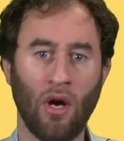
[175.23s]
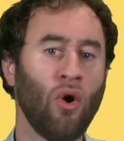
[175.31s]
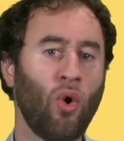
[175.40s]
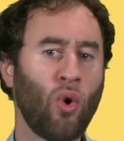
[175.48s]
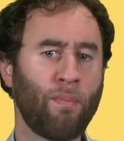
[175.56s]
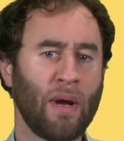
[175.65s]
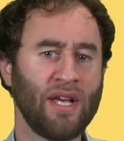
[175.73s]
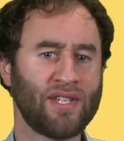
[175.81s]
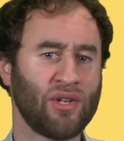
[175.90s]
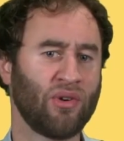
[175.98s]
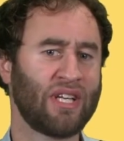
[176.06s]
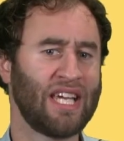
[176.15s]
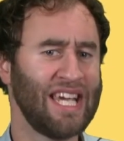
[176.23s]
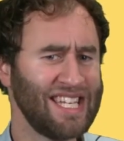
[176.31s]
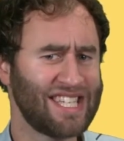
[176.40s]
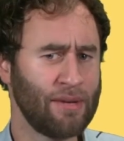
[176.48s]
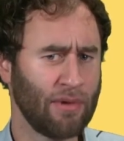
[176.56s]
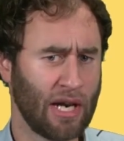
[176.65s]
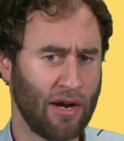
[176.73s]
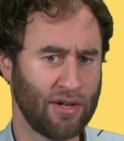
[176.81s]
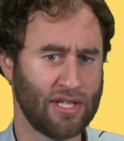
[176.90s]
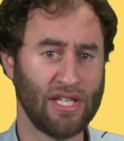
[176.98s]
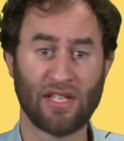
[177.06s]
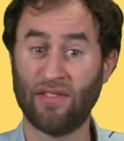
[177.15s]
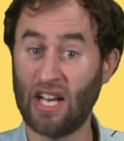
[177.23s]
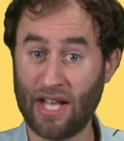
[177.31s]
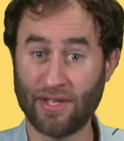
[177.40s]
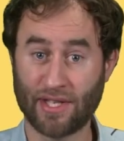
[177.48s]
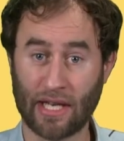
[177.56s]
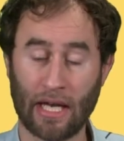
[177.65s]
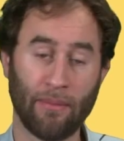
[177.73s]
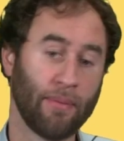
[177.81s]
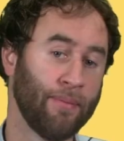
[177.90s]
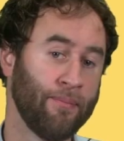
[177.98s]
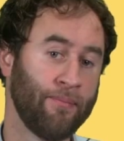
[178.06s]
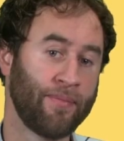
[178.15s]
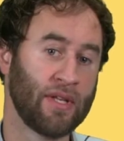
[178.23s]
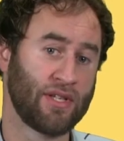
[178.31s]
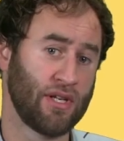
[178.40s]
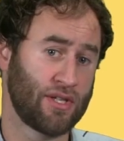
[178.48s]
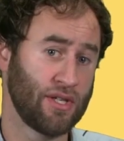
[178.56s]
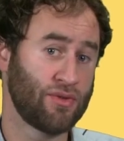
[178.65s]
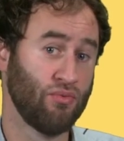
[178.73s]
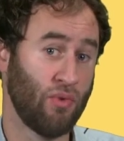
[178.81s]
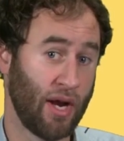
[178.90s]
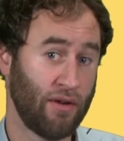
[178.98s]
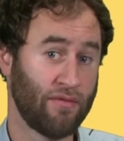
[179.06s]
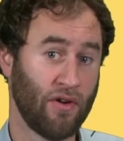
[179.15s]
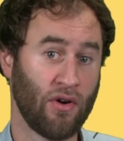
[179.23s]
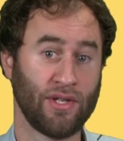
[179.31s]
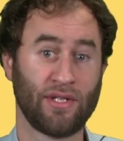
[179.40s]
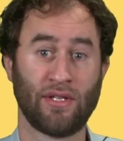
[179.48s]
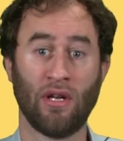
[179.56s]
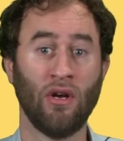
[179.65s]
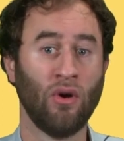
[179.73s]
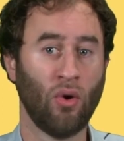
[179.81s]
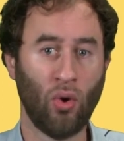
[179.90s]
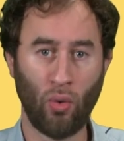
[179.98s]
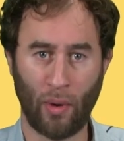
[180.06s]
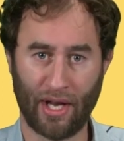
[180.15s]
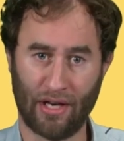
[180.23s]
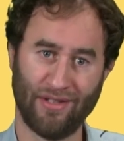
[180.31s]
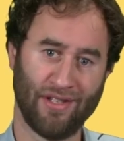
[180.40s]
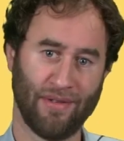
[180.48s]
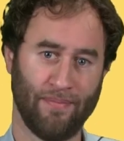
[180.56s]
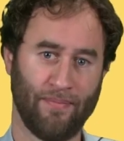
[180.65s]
or based on key similarities of the landscape, such as rainforest or wetland.